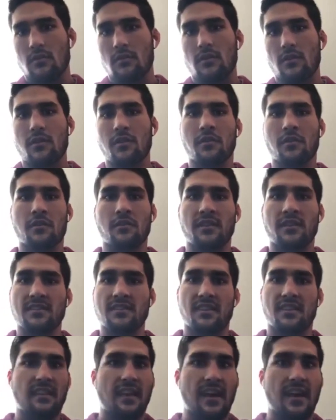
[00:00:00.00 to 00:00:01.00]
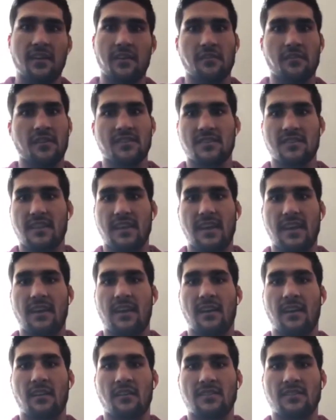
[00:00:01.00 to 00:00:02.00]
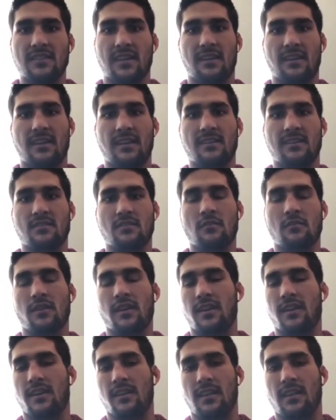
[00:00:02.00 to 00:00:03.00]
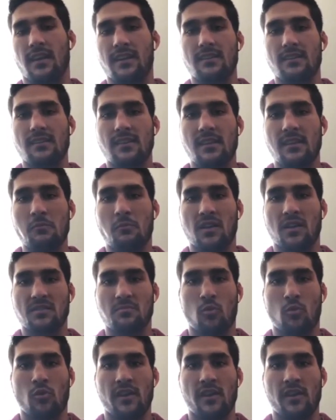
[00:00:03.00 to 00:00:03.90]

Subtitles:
you're this and that, you're this and that. I looked at it as, okay, like, he wants more.